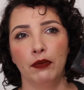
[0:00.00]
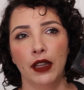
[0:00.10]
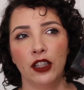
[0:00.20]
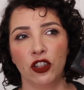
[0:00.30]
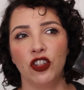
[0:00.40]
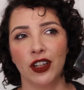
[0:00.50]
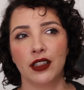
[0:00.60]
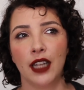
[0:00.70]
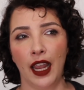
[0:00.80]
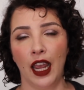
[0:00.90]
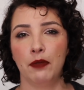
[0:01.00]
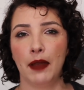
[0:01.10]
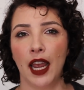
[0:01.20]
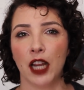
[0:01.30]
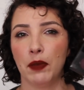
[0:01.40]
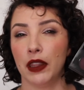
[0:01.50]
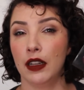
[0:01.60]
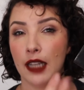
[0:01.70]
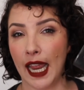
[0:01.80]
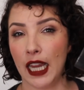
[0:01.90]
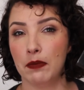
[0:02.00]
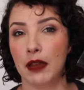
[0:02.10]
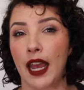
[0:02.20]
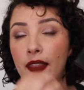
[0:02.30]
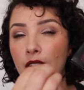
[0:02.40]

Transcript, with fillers: It's just a handbag, but the name and